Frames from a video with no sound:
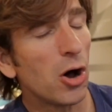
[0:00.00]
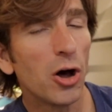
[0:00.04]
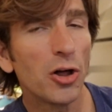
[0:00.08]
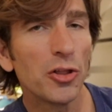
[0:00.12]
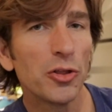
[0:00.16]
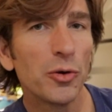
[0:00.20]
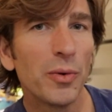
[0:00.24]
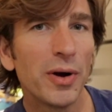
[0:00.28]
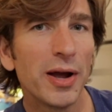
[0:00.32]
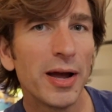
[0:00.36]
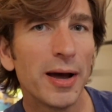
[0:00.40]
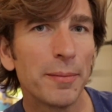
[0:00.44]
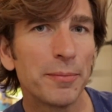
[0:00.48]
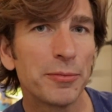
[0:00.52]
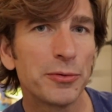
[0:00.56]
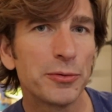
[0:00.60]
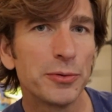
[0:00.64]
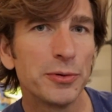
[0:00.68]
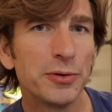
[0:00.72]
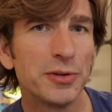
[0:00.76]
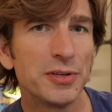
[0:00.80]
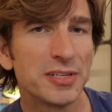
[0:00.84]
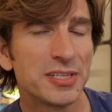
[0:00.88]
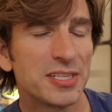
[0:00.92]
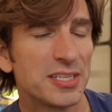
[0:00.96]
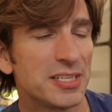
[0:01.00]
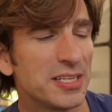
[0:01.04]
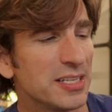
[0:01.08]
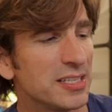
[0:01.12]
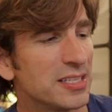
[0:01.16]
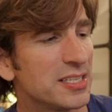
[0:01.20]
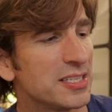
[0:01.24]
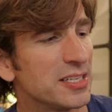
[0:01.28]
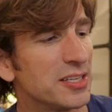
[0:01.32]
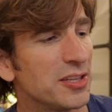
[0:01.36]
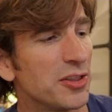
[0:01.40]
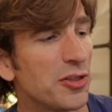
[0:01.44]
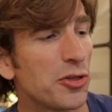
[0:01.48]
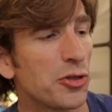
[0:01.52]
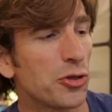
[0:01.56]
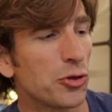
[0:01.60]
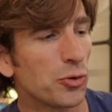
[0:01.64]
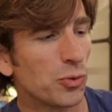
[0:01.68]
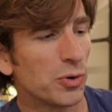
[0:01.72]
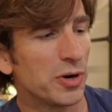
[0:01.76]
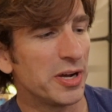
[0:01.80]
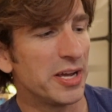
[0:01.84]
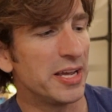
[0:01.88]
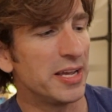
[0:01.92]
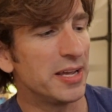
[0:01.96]
all the way up through the Stinson
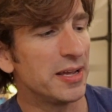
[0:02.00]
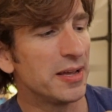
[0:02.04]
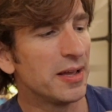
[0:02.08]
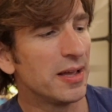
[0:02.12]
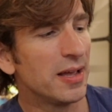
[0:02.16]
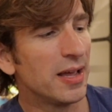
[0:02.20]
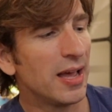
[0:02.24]
3.